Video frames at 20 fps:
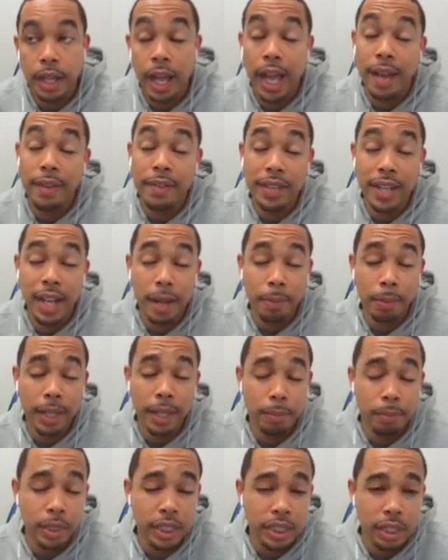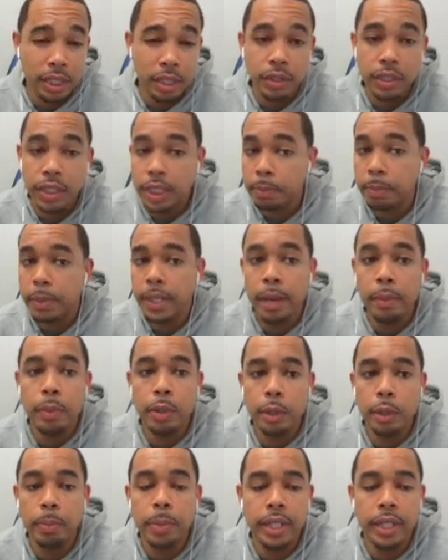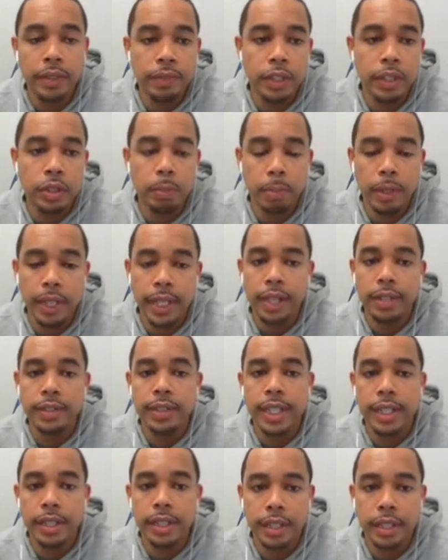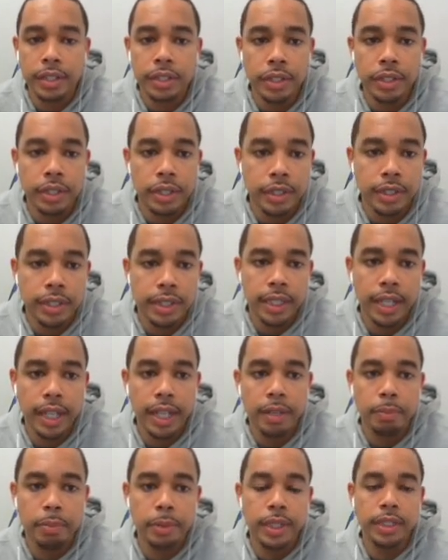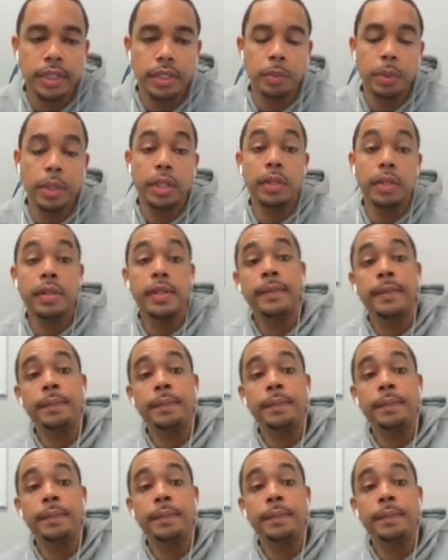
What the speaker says: I haven't not played Bree Jones yet, but that will be an official play. I'll take her under her 13.5 points as well.